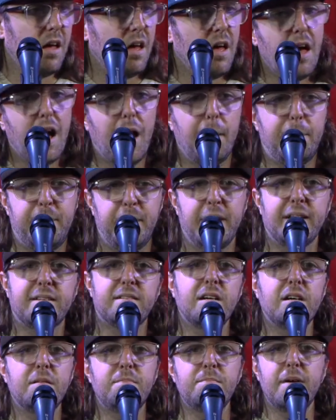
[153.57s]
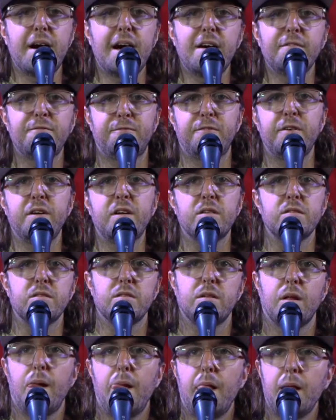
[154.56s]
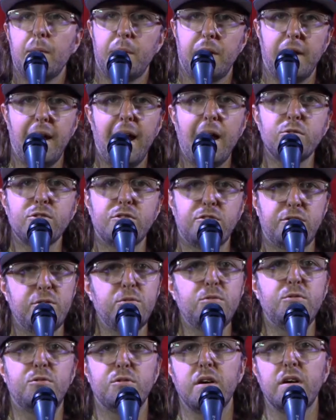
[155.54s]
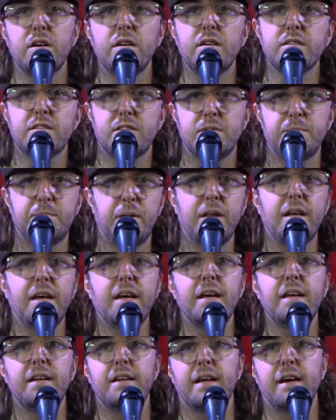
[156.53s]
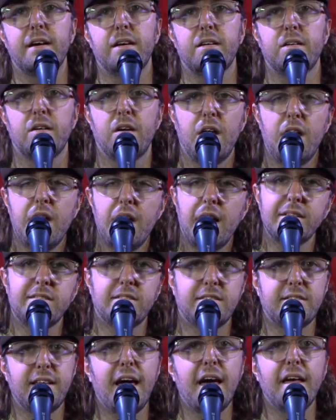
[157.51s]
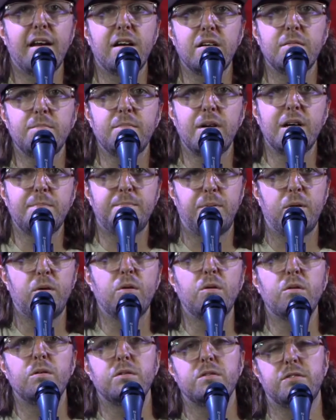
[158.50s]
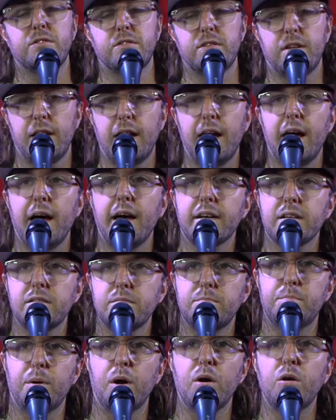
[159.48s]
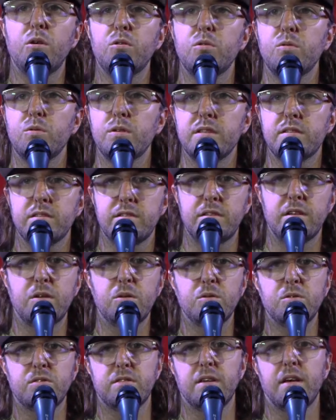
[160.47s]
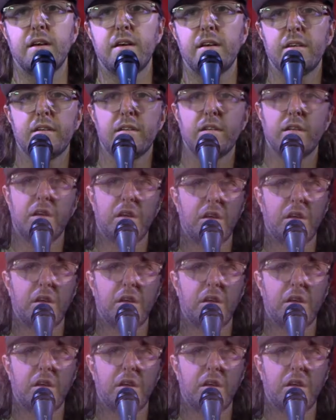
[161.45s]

I picked up my fiddle, but I was too drunk to play now. I sat on my porch like a boat with no sail.